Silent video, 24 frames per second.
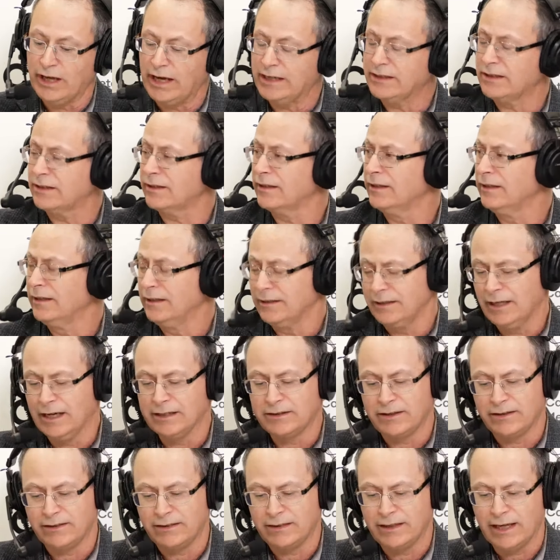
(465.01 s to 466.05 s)
that's
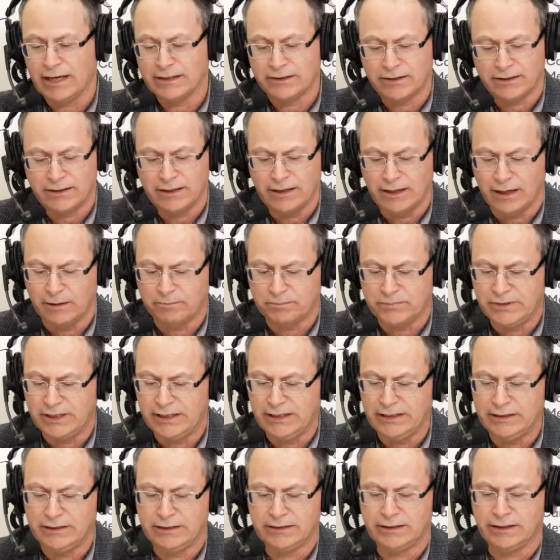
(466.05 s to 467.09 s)
the
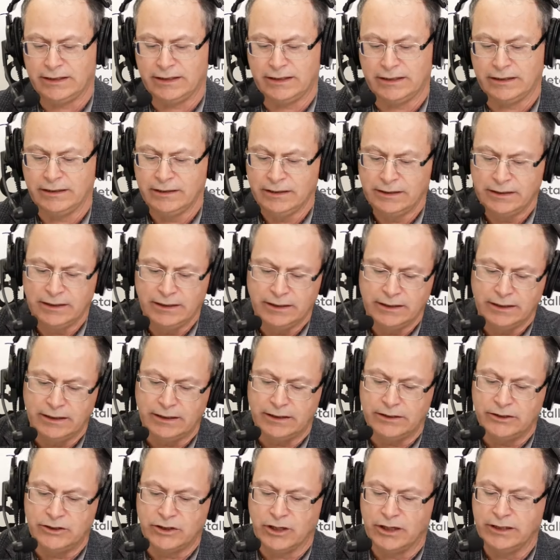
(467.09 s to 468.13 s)

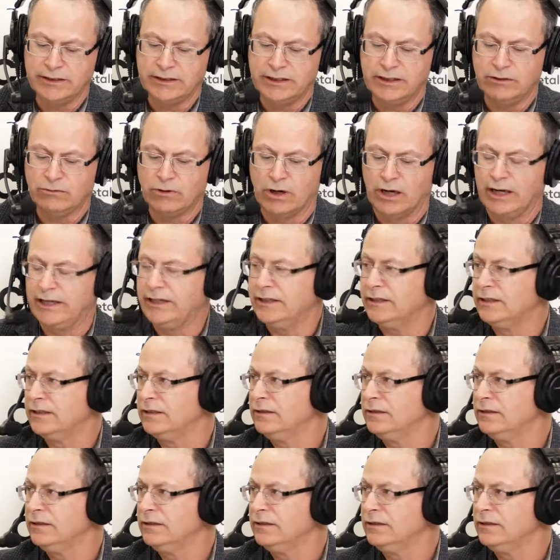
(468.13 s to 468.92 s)
update. John T. Ryan.